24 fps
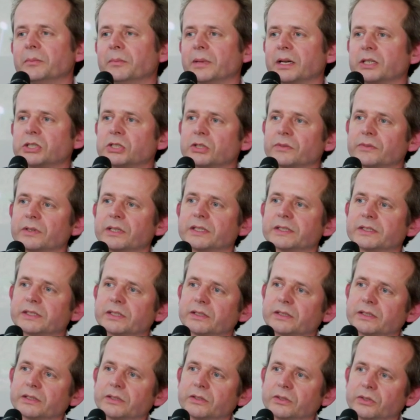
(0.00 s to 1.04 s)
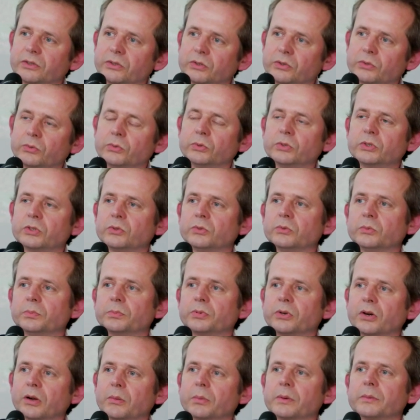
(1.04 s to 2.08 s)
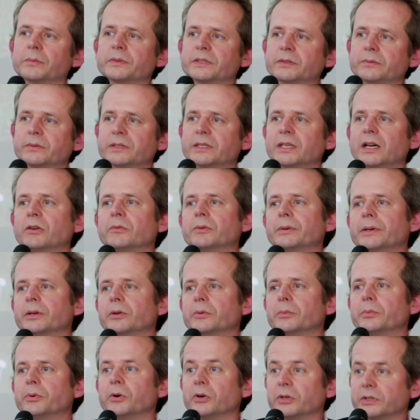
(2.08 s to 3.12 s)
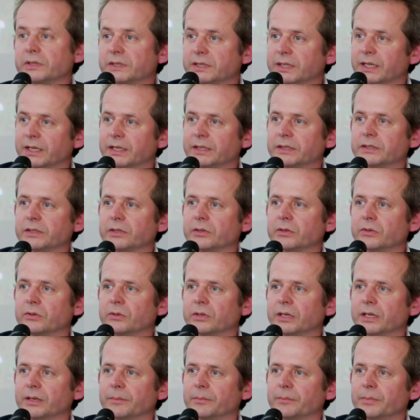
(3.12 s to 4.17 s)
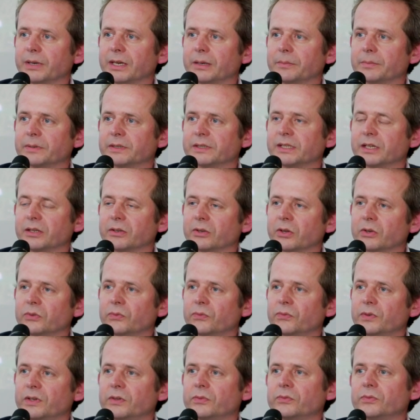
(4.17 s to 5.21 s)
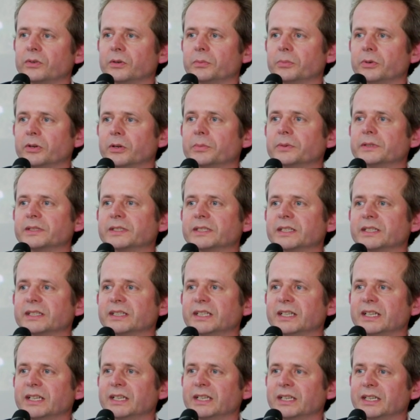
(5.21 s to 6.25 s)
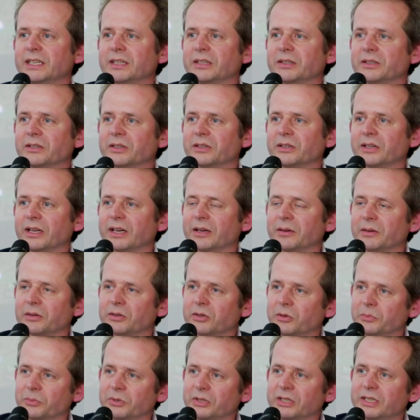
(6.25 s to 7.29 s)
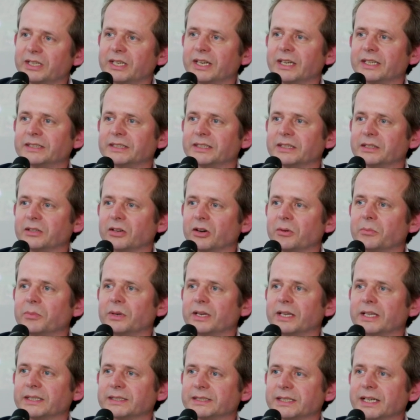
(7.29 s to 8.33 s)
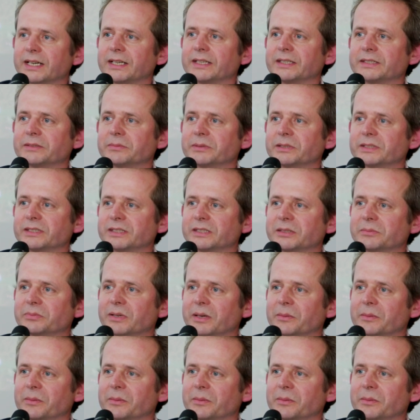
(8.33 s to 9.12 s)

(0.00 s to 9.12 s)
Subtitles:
Much of it is due to problems with how we report science, though. Papers are not fit for purpose in communicating complex science. We're still